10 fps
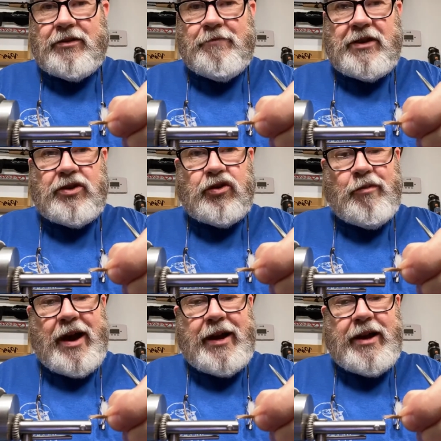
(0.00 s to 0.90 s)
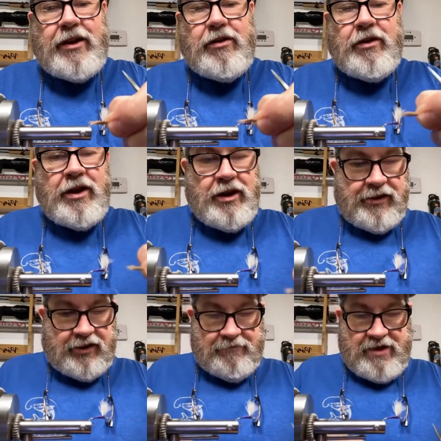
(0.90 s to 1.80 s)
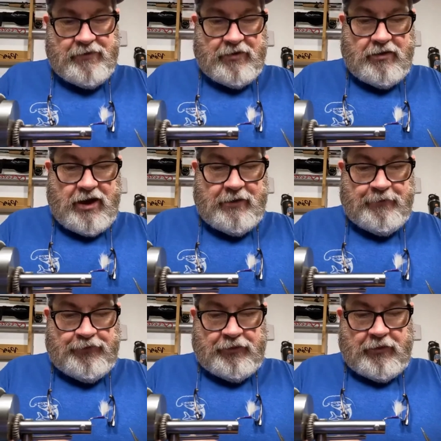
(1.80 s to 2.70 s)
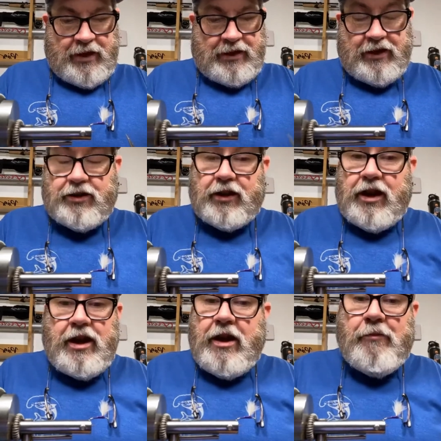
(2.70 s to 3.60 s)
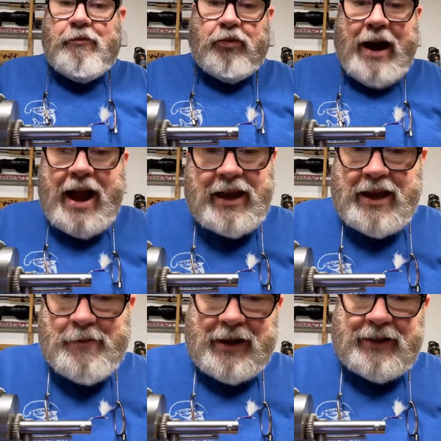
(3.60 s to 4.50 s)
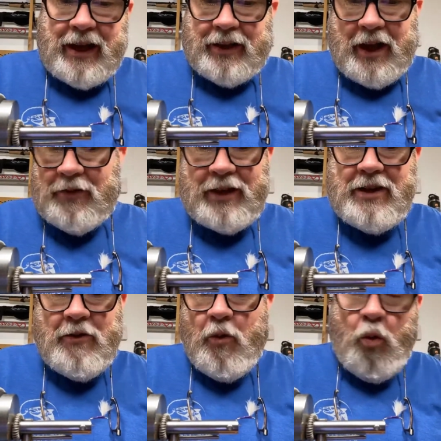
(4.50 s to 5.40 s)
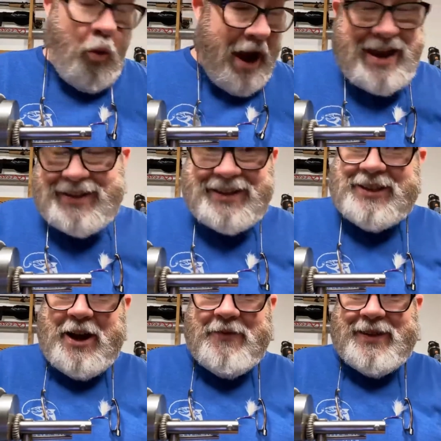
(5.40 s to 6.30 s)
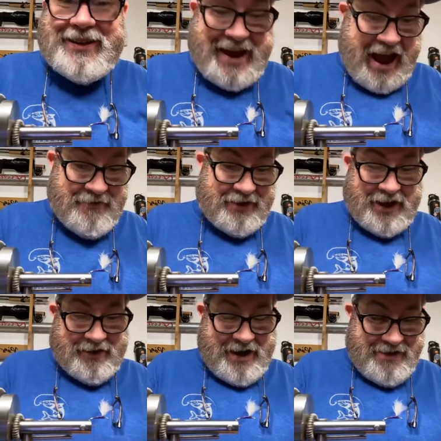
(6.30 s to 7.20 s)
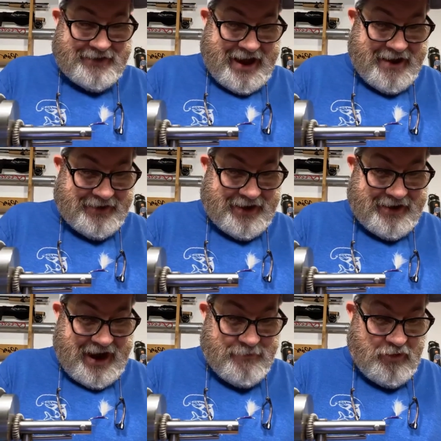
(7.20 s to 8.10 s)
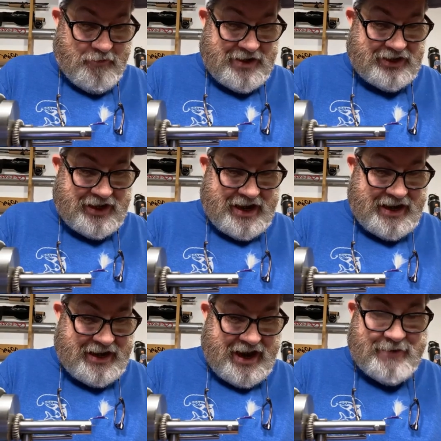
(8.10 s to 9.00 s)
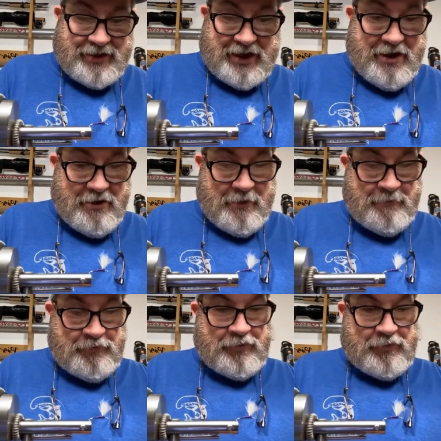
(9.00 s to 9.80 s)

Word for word: some pictures from Idaho. Some people just bragging about that lovely white stuff that they have on the ground out there. I won't mention any names at all,